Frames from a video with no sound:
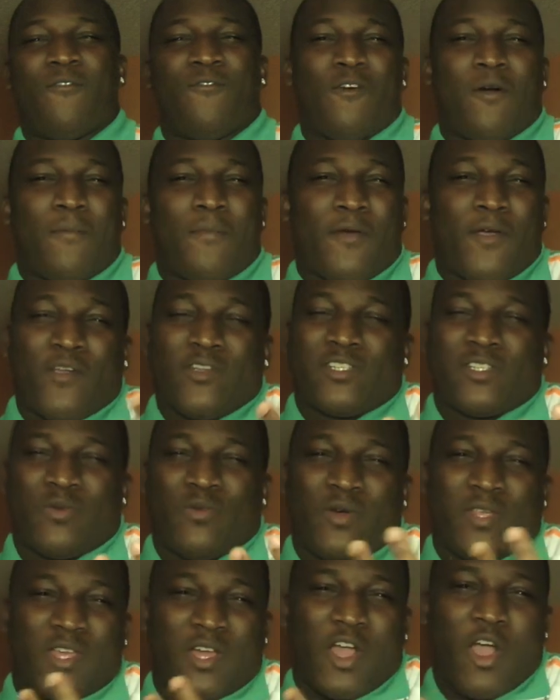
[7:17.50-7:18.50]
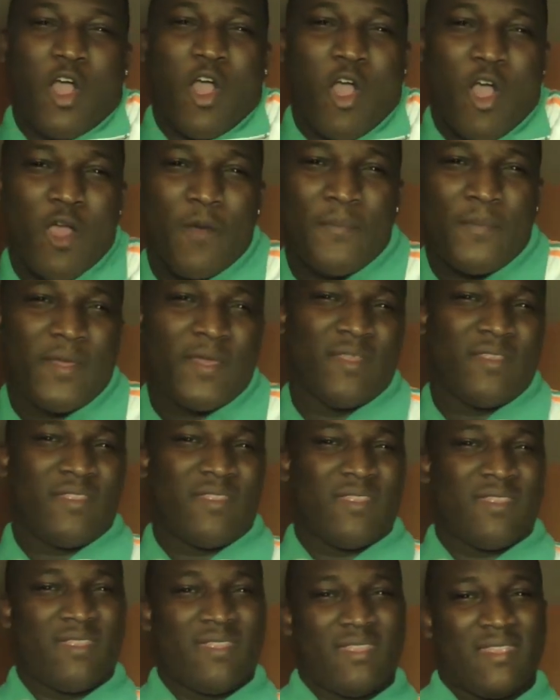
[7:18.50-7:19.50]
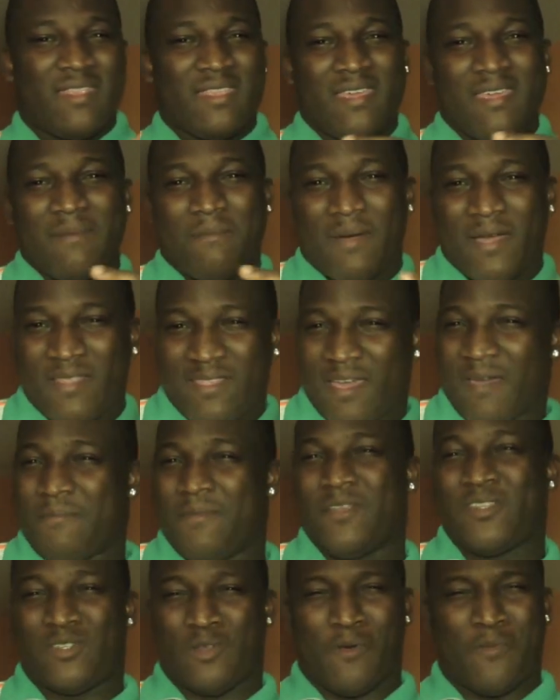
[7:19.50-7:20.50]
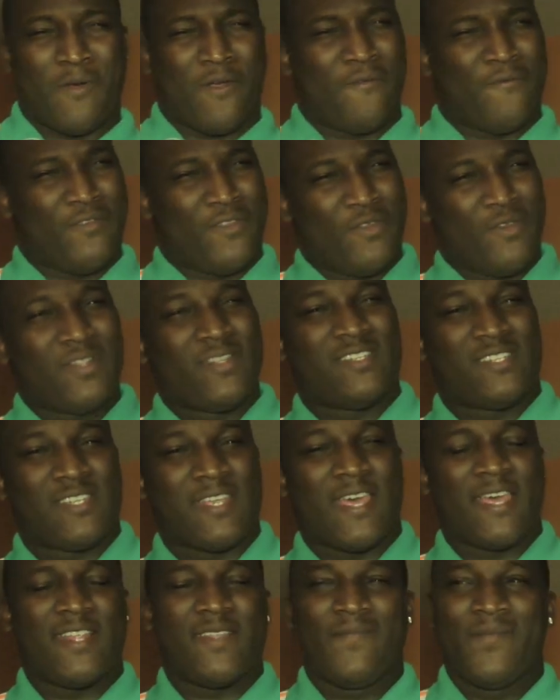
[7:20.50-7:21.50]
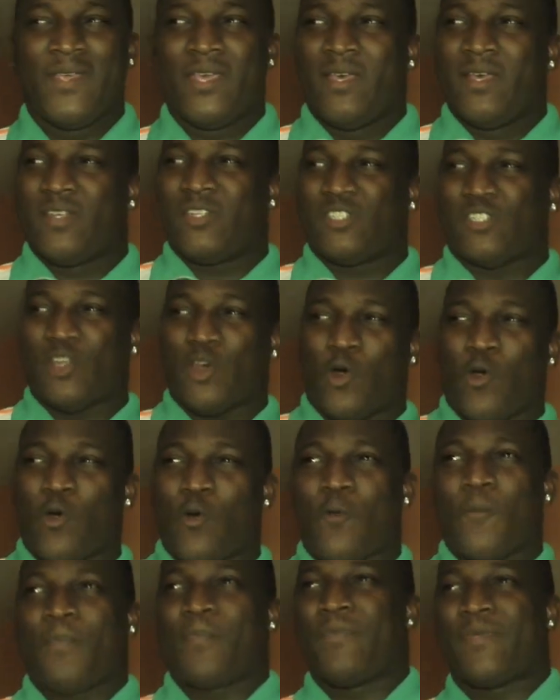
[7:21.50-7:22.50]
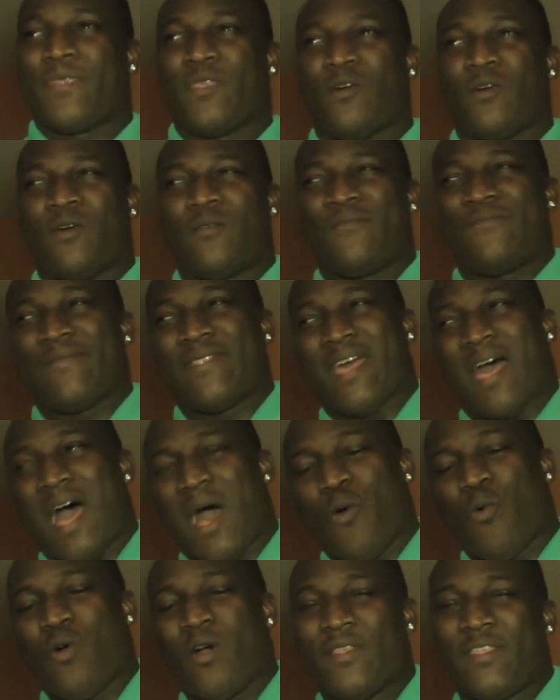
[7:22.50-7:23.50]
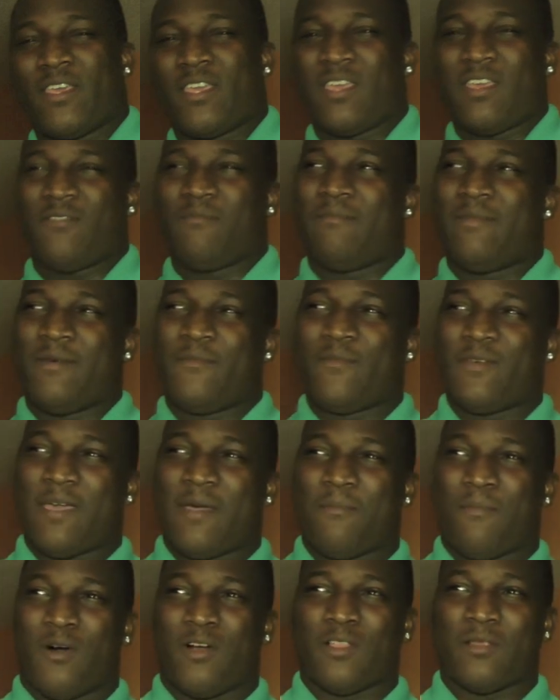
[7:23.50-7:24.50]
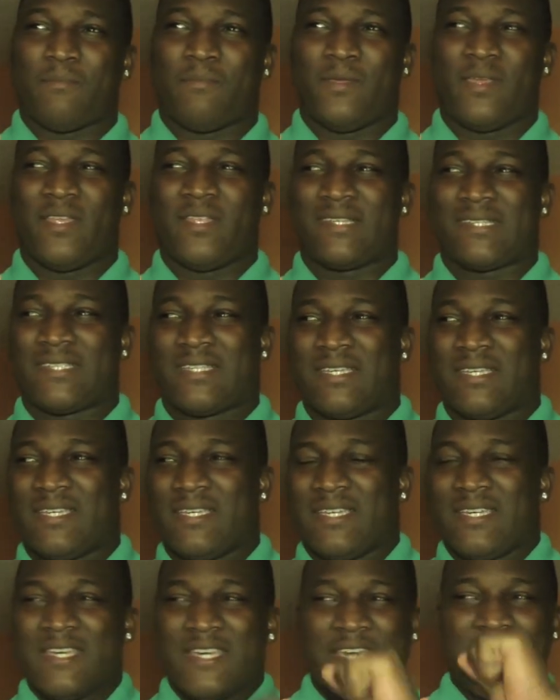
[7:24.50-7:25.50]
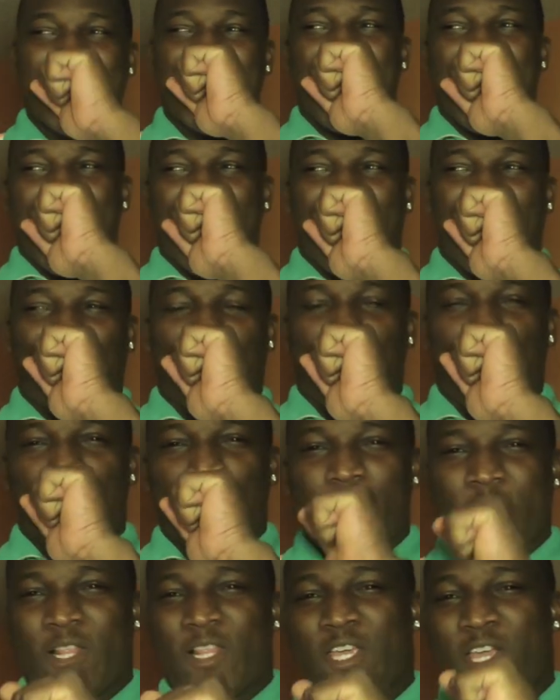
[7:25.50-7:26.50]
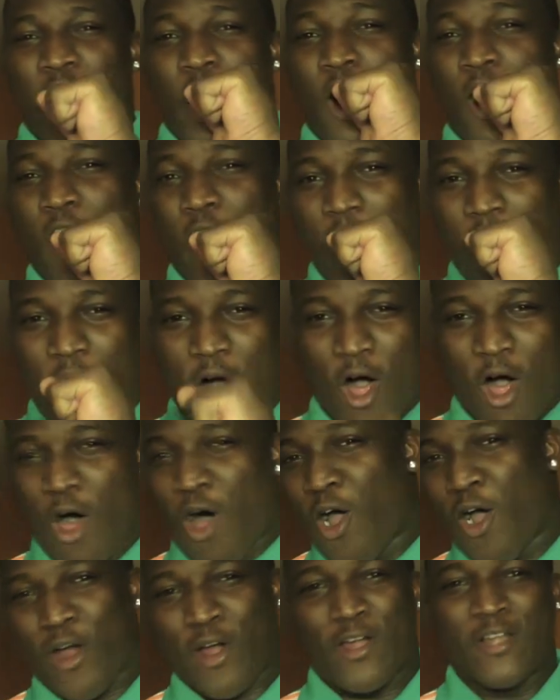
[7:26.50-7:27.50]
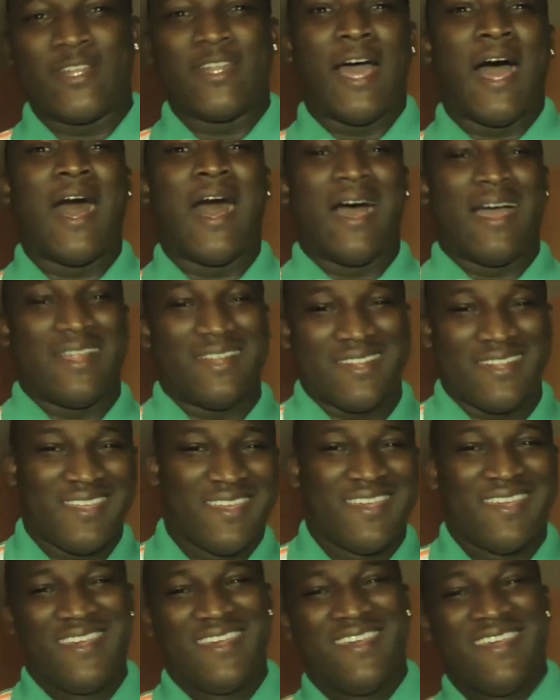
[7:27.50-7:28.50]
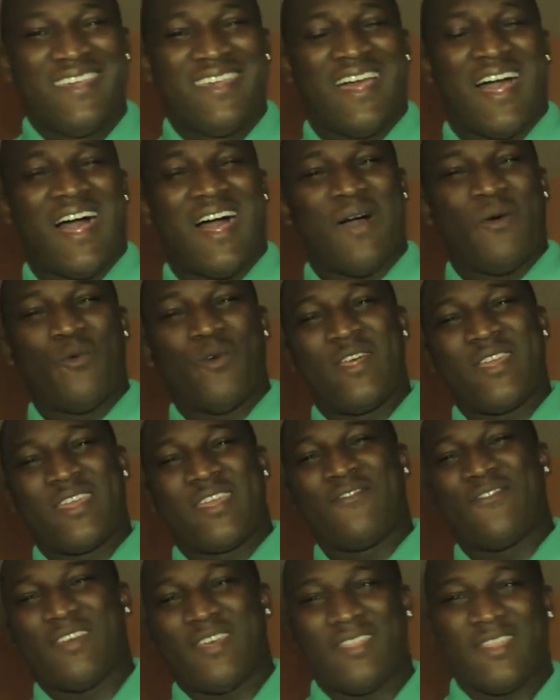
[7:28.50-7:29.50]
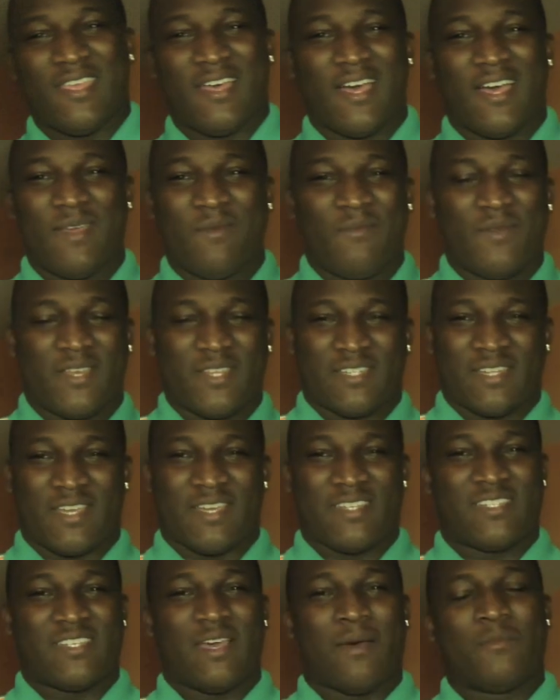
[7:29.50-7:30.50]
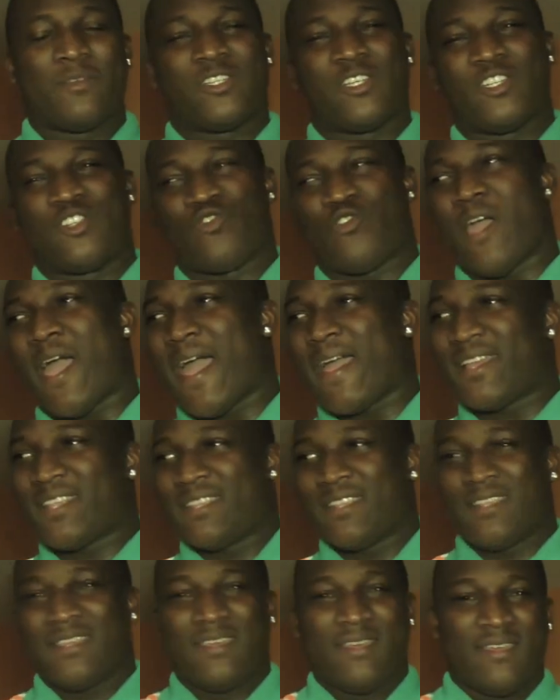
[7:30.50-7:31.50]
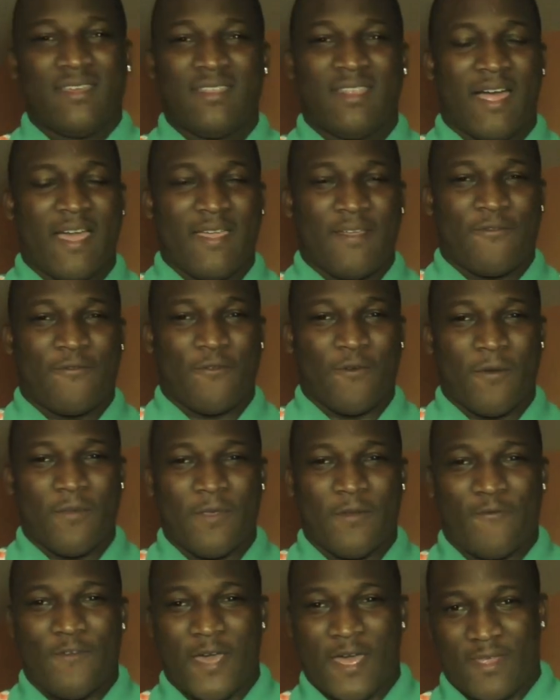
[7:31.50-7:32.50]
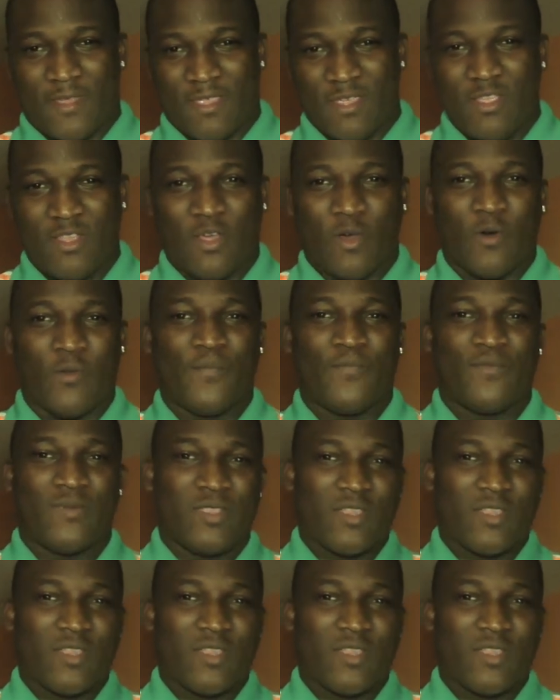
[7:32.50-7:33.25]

For a person with a carpet, it might not be so perfect. You understand? So I want to give NBA Baller Beats a really hard 9. I want to give it a 9 because, like I said, I'm going to subtract, like, from the fact, you know,